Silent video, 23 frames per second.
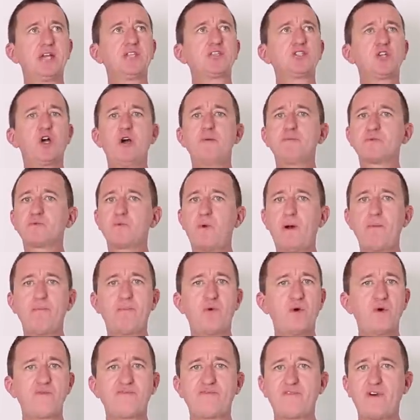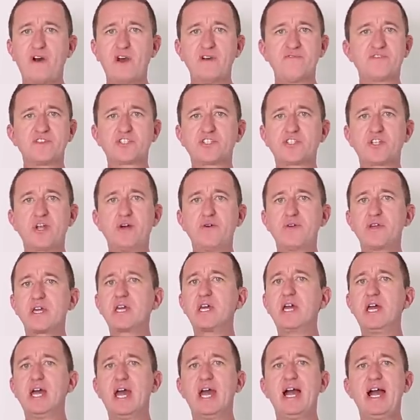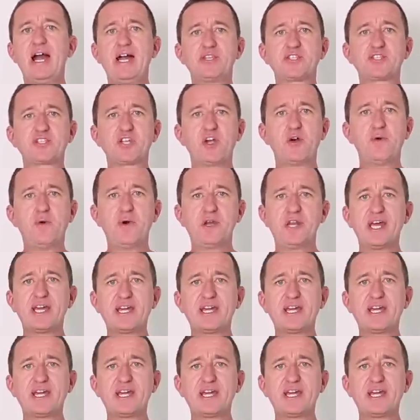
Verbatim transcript: times 1.5 for Sony, and so on.